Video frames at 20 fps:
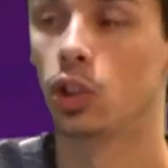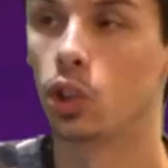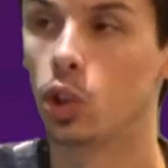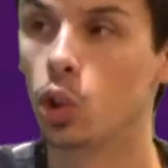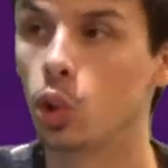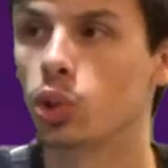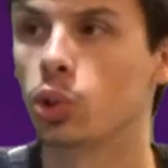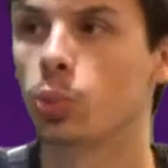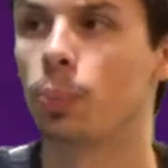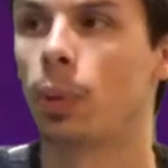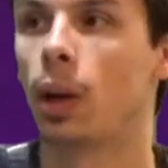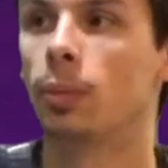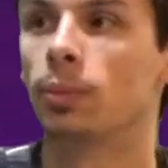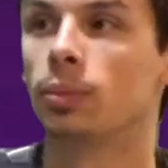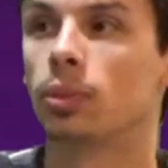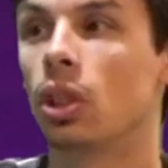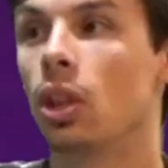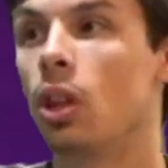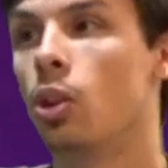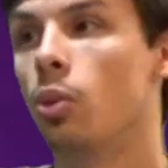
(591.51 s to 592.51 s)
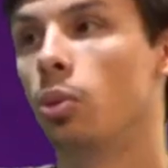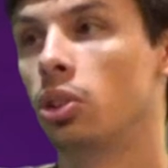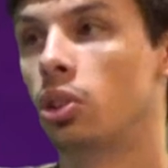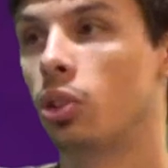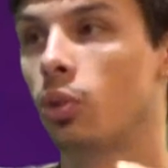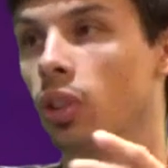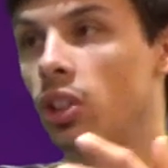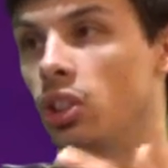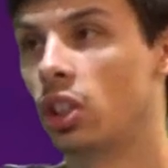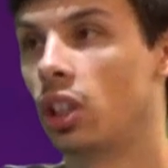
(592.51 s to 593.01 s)
Goosebumps, which
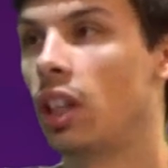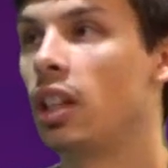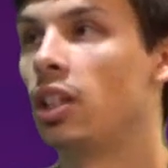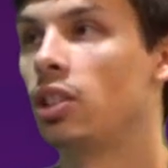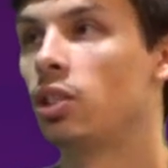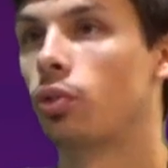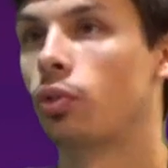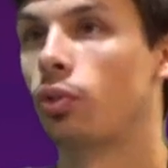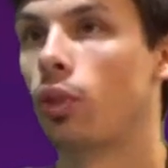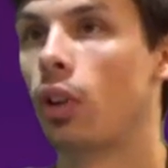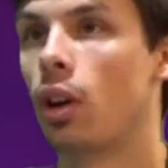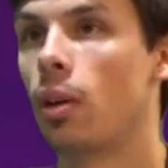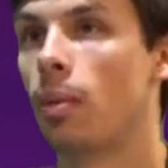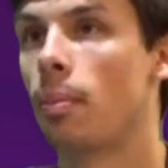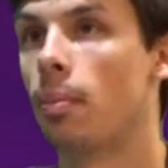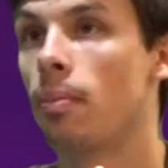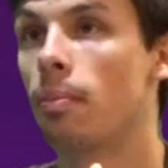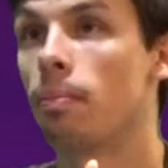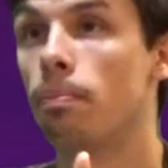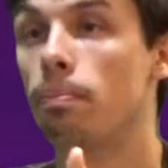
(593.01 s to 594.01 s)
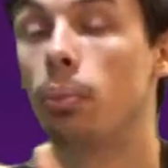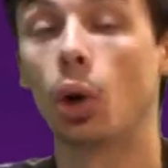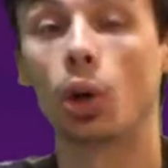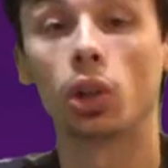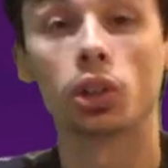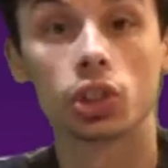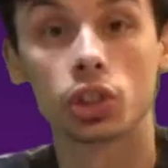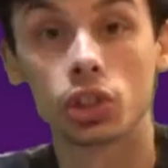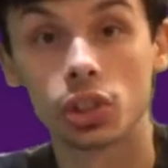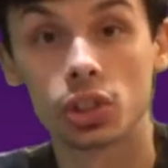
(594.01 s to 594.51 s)
originates from
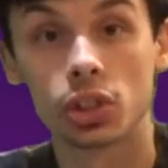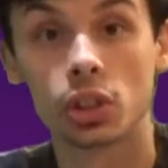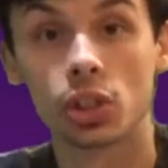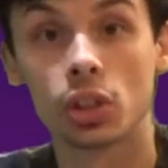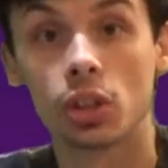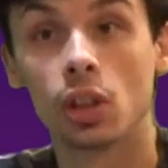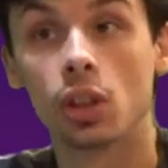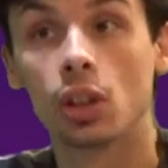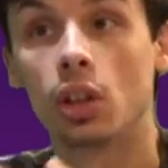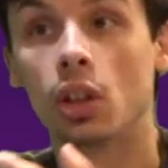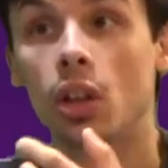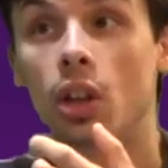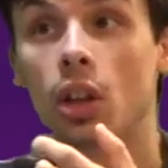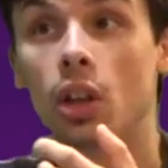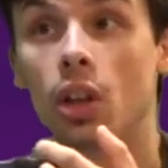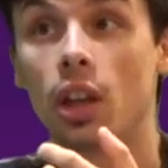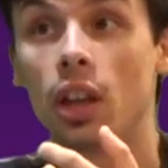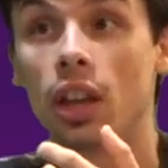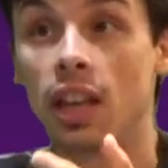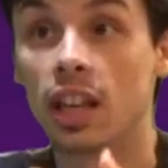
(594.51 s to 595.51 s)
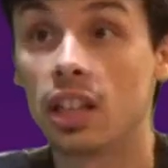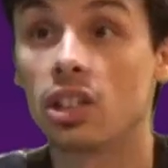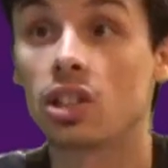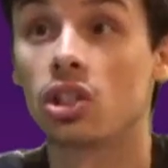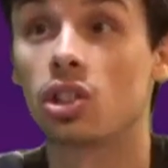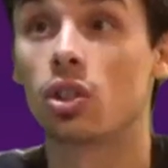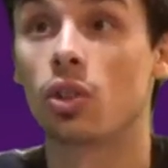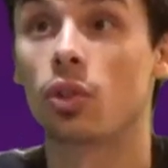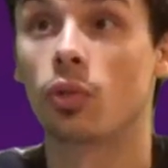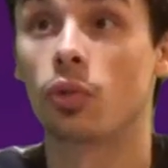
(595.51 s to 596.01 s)
books,
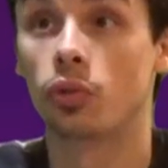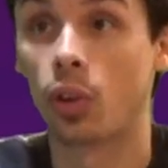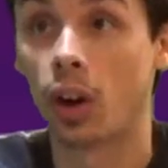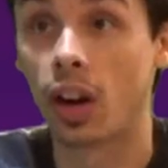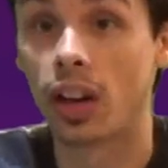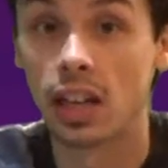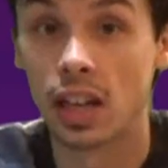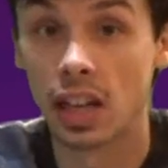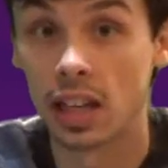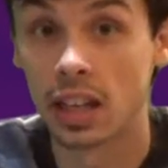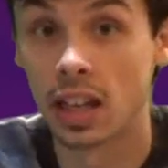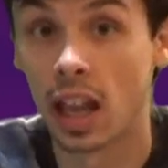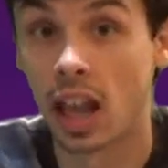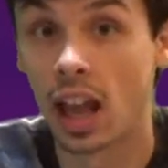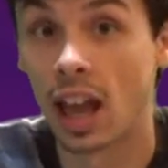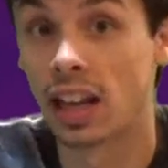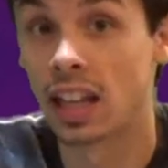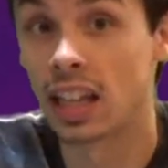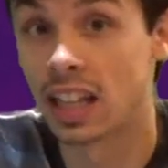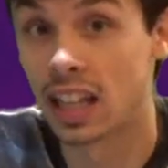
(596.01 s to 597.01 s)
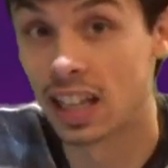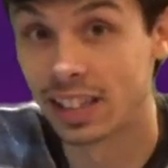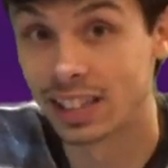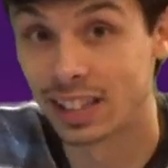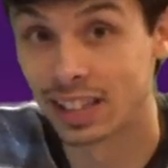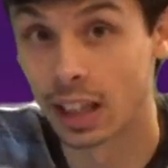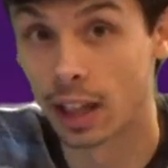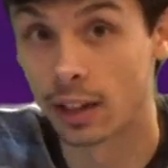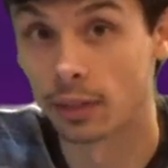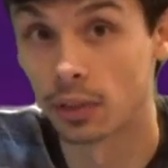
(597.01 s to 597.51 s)
is frightening at a
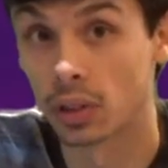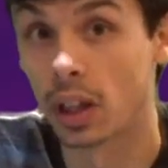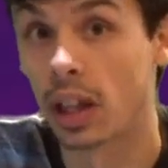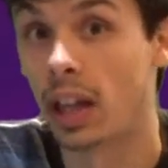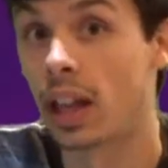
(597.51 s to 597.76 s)
kid's level.